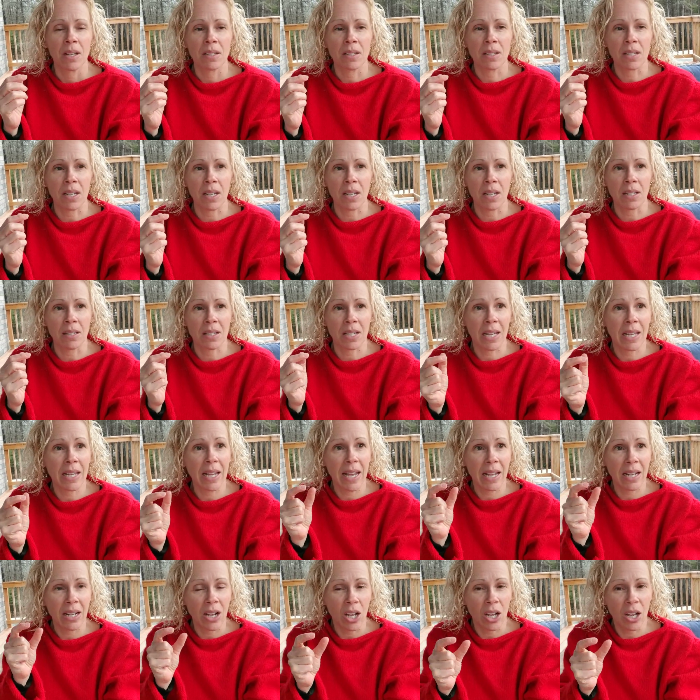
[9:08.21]
to
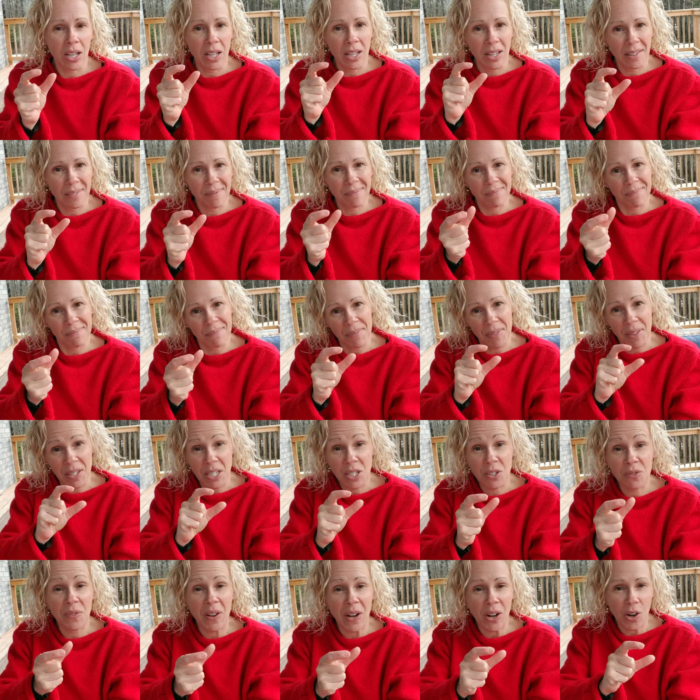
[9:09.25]
get this
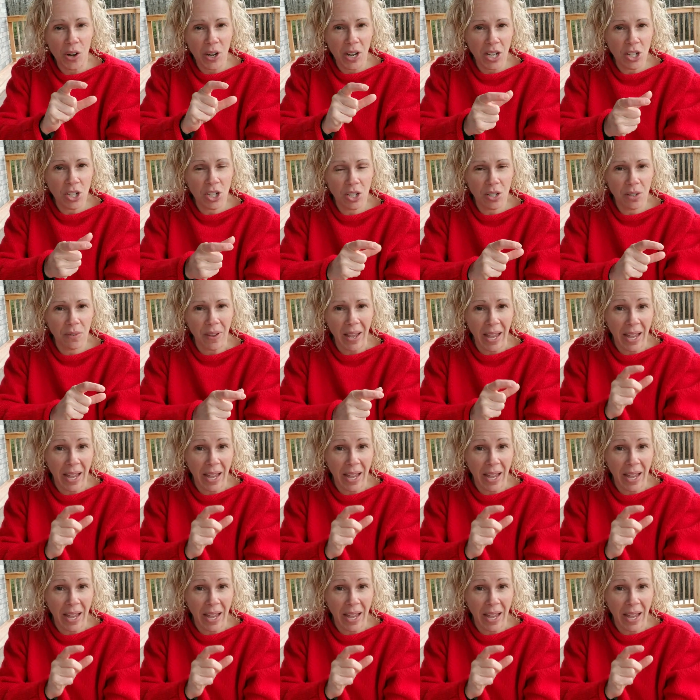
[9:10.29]
variation of